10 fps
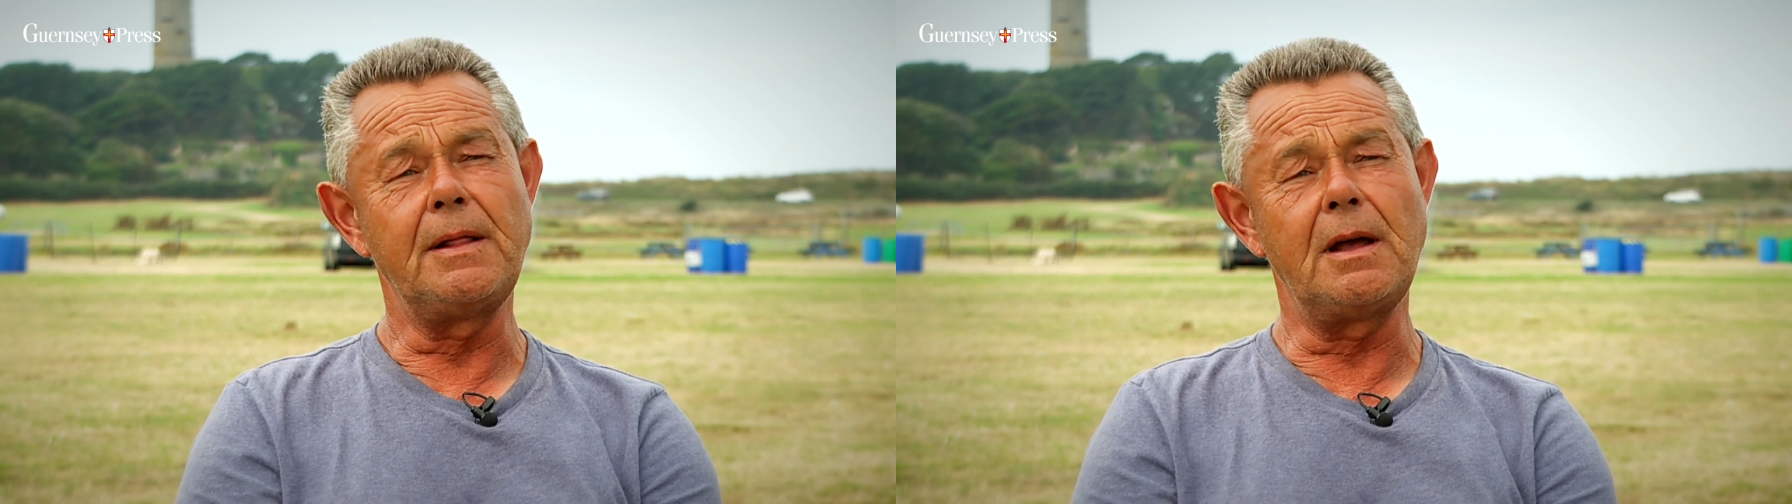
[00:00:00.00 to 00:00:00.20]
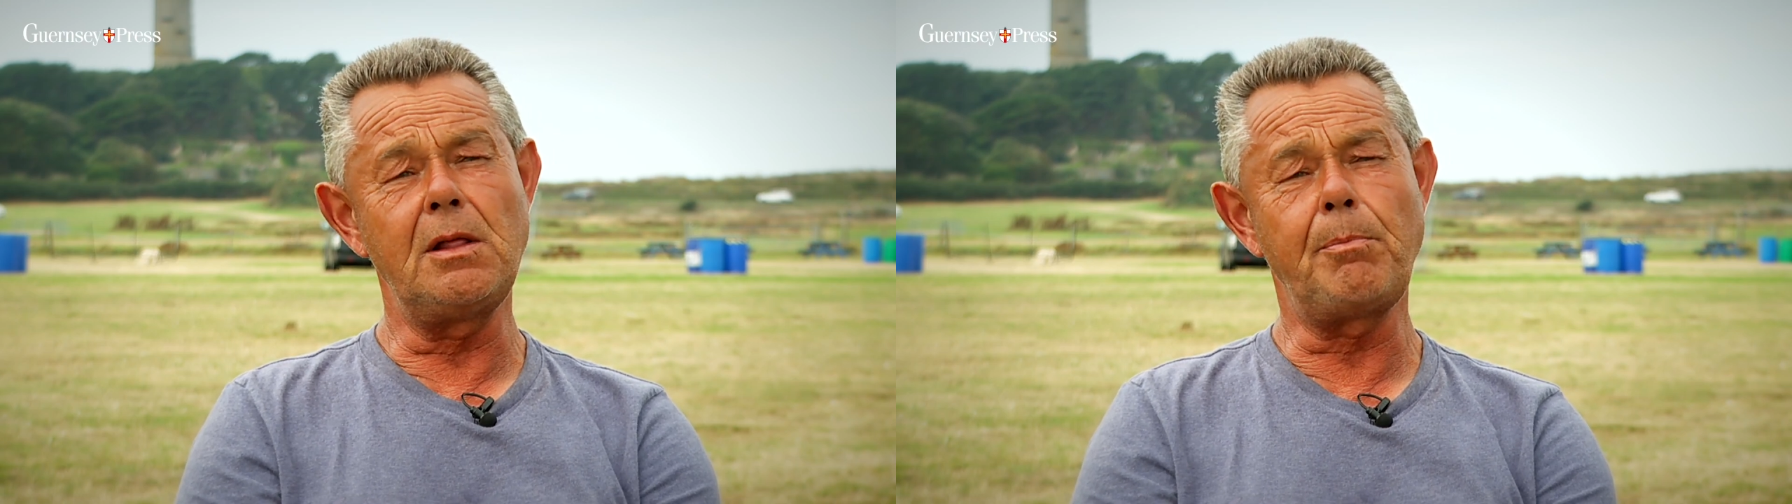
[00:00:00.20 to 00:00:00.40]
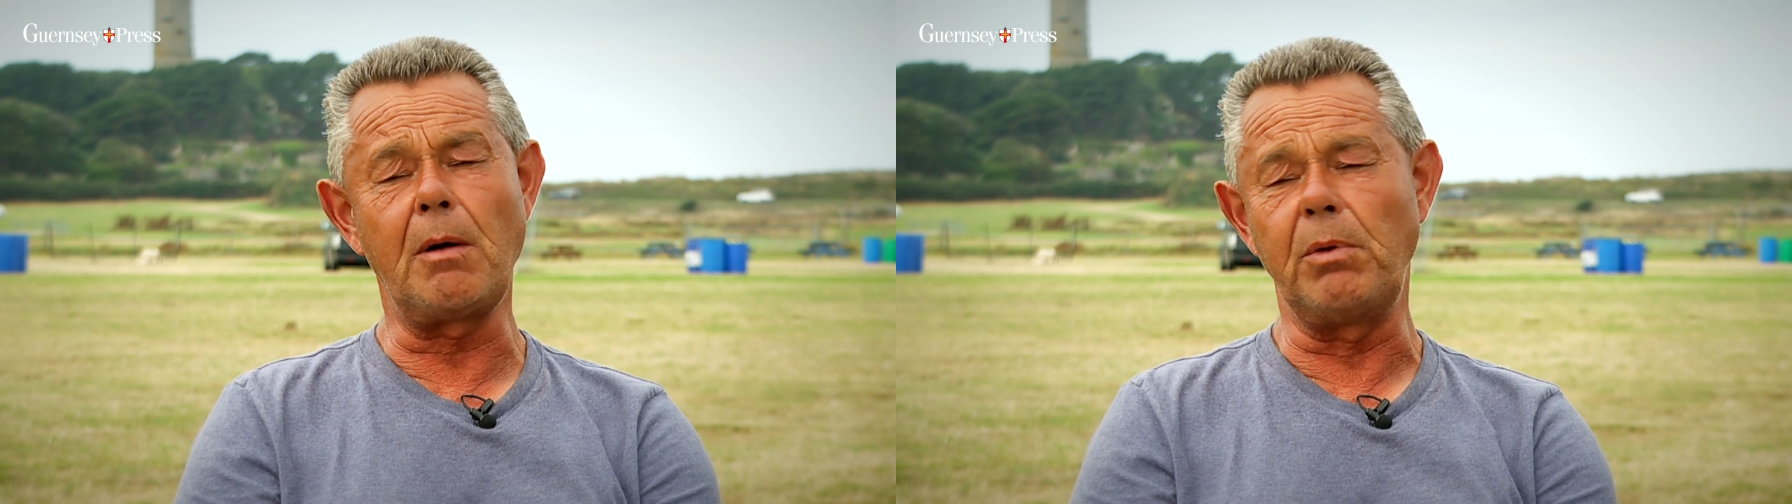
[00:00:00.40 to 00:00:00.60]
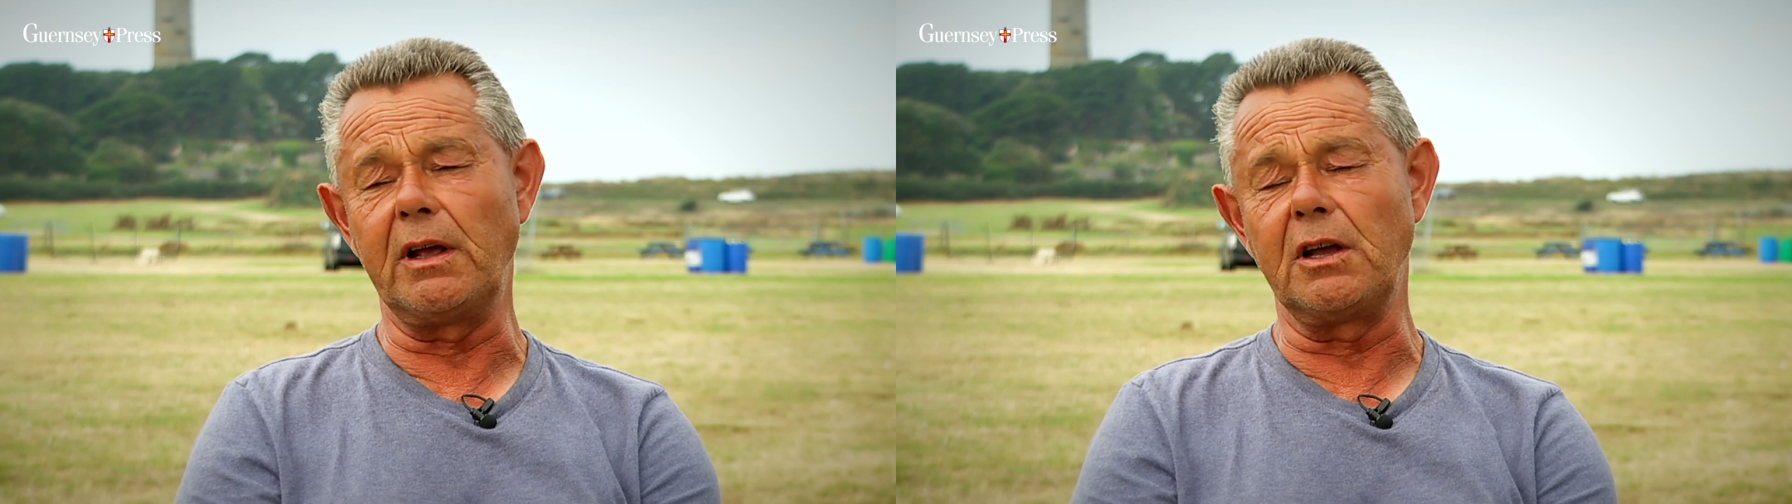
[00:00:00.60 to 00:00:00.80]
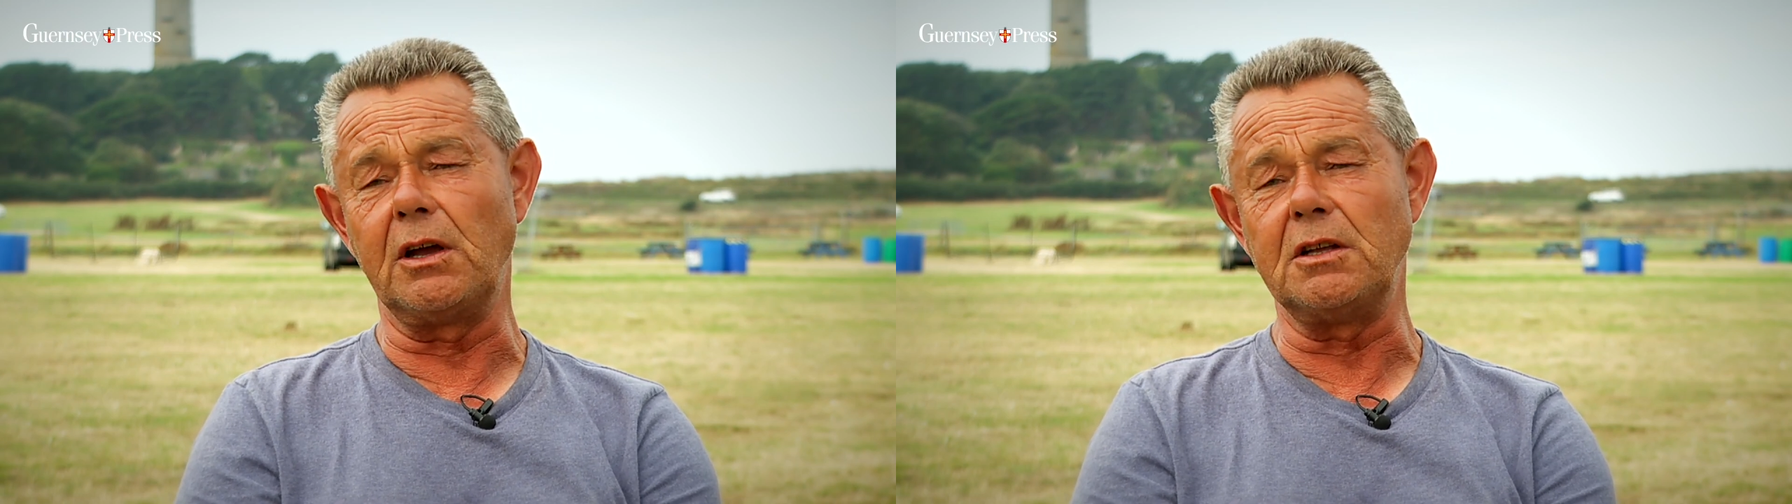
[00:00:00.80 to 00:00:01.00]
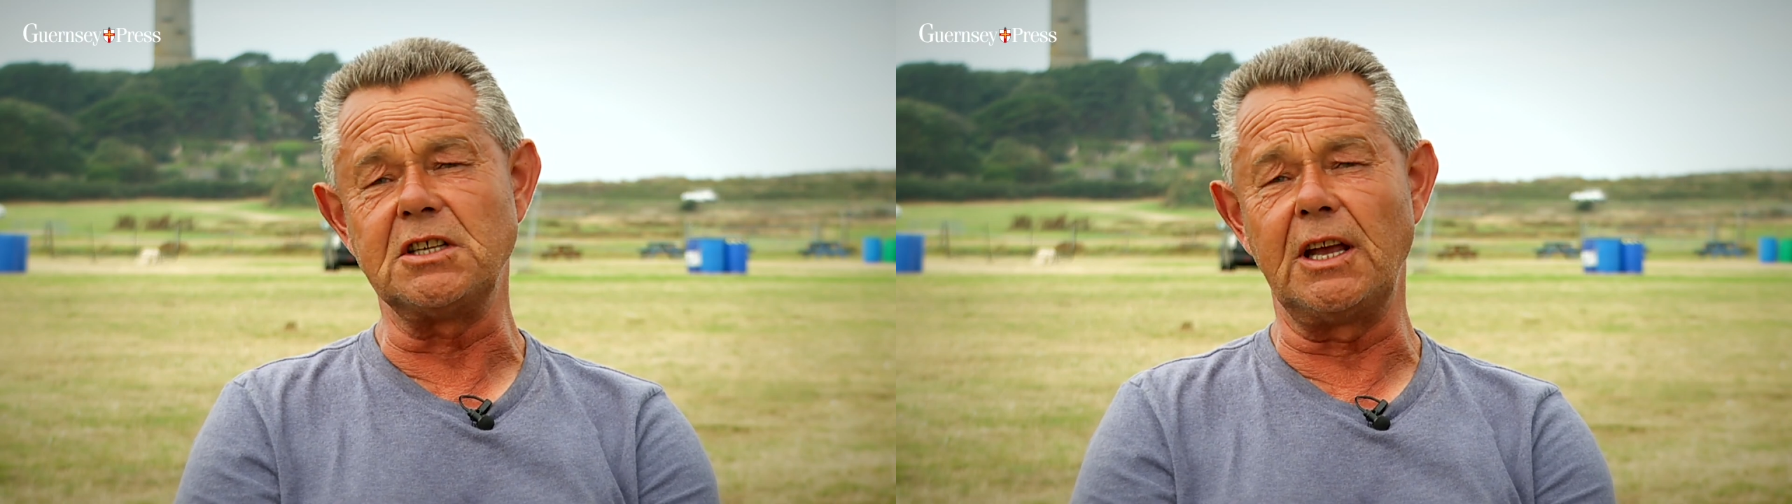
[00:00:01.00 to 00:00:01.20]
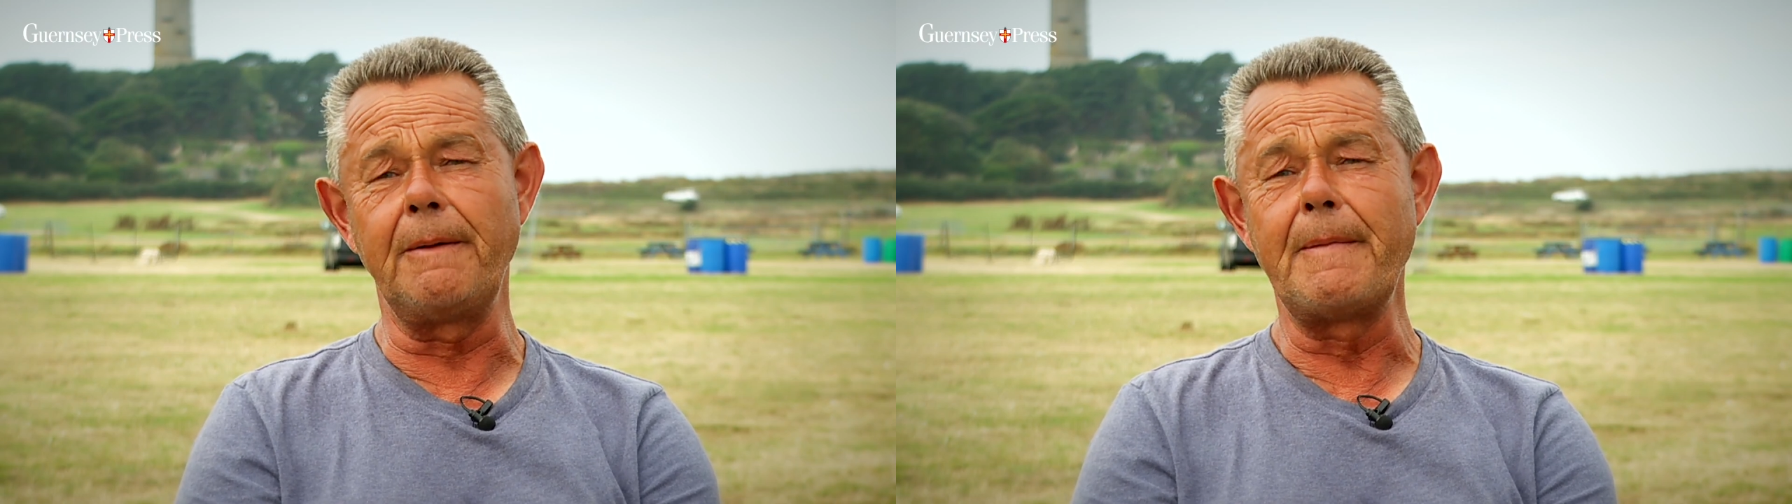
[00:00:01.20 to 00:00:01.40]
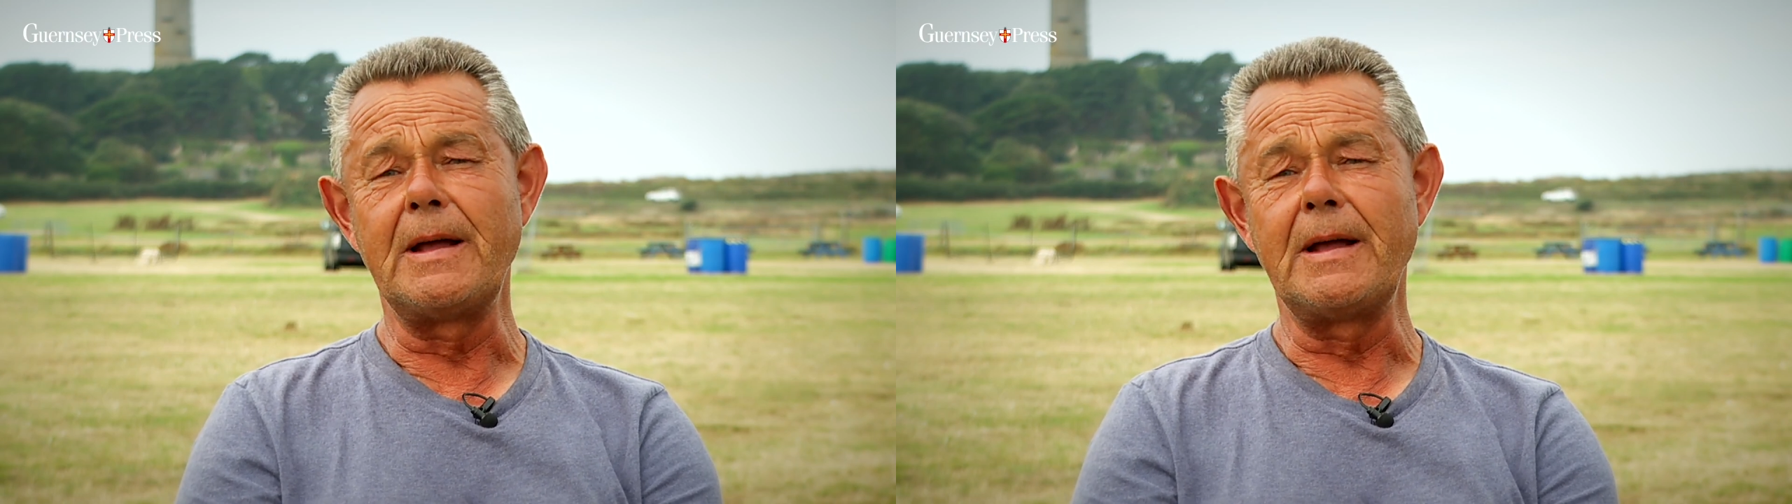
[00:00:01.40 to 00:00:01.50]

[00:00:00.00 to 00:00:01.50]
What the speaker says: the public of Guernsey